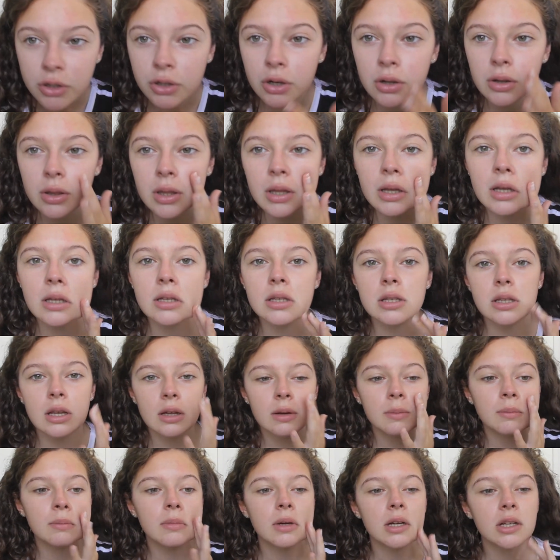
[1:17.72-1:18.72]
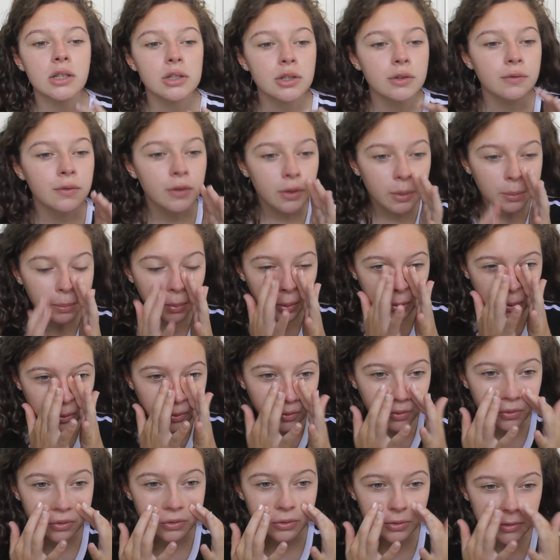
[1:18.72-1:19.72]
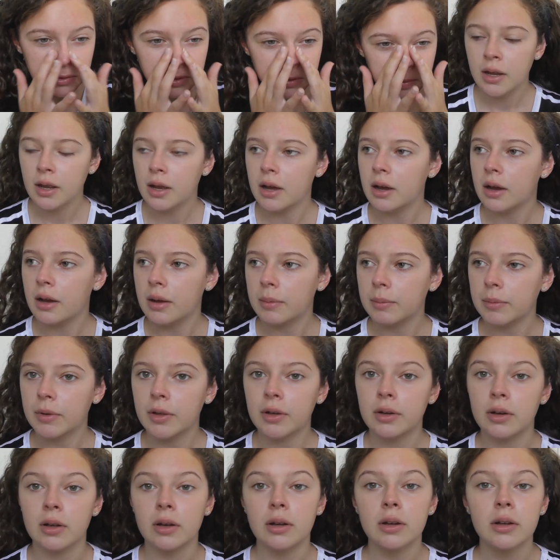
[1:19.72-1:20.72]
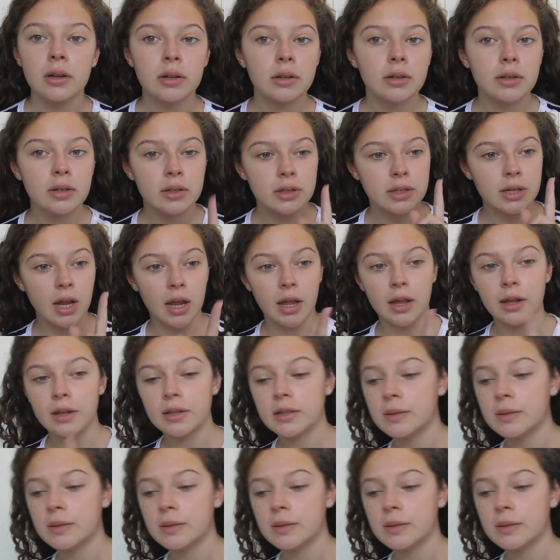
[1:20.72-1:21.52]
Don't think it's done much for the pores. I'm going to take a